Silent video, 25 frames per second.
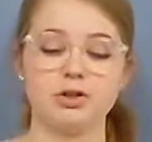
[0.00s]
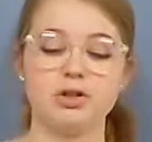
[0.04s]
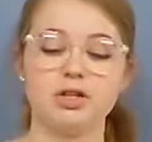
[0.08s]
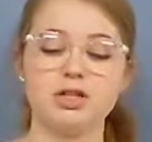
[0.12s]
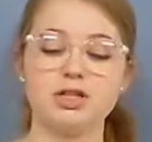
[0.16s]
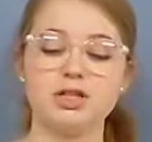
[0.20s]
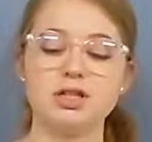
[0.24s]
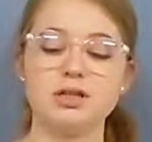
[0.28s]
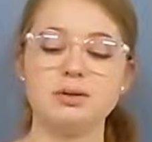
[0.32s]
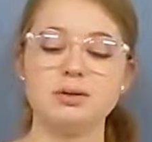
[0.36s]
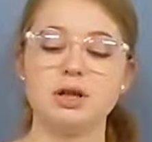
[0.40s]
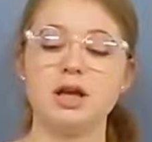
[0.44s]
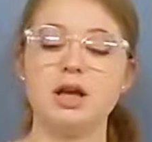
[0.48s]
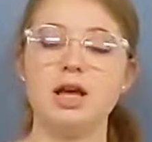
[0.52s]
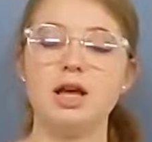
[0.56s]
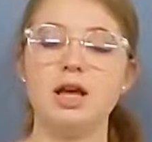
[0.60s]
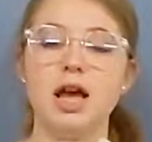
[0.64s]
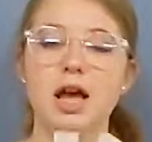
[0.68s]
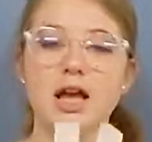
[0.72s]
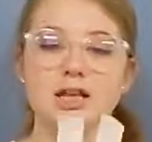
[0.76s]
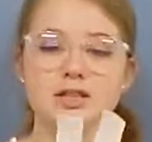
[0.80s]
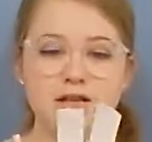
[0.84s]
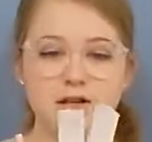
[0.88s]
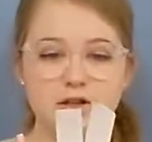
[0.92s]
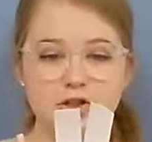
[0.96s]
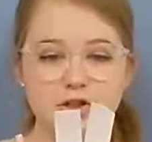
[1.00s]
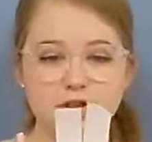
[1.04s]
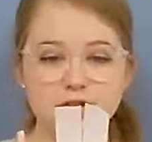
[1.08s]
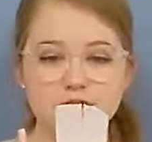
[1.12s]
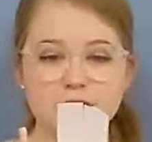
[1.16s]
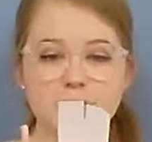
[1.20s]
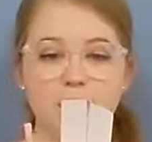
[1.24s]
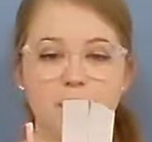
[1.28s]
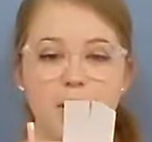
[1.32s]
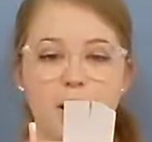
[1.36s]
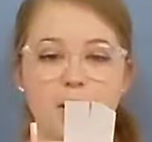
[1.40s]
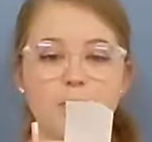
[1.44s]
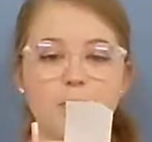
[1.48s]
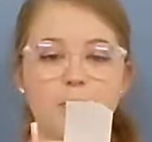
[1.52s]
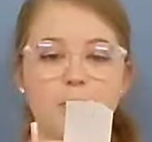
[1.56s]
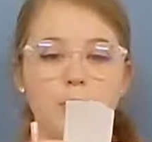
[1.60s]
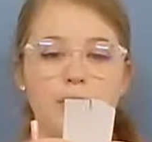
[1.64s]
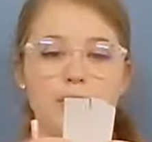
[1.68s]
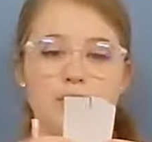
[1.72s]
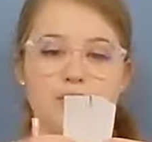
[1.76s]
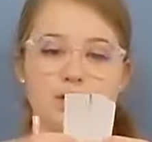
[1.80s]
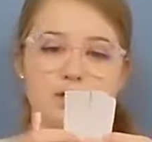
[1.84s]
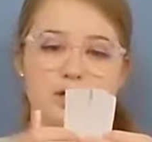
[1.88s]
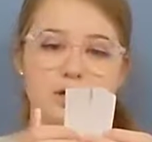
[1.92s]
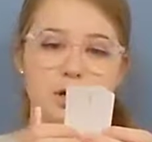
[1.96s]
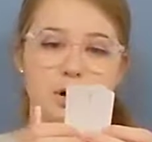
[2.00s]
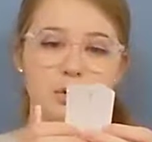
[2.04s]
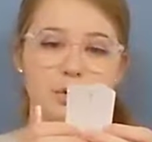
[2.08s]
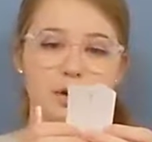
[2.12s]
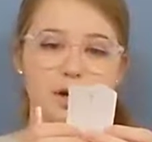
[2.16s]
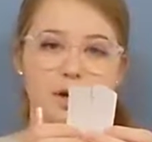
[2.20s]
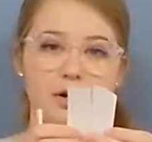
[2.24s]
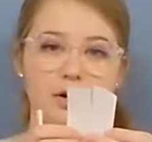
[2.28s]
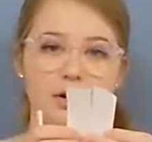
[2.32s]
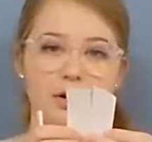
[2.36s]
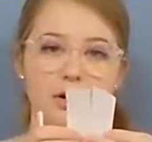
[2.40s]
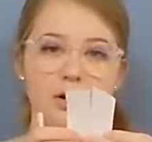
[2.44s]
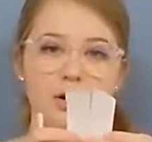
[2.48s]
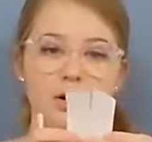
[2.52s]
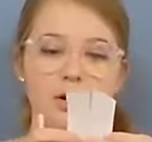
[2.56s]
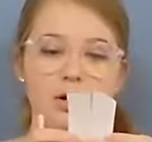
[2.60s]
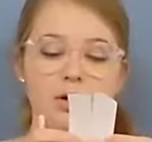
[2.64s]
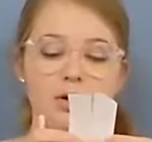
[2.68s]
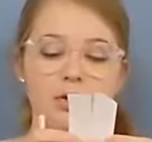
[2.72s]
So this is essentially where I'm going to sew later.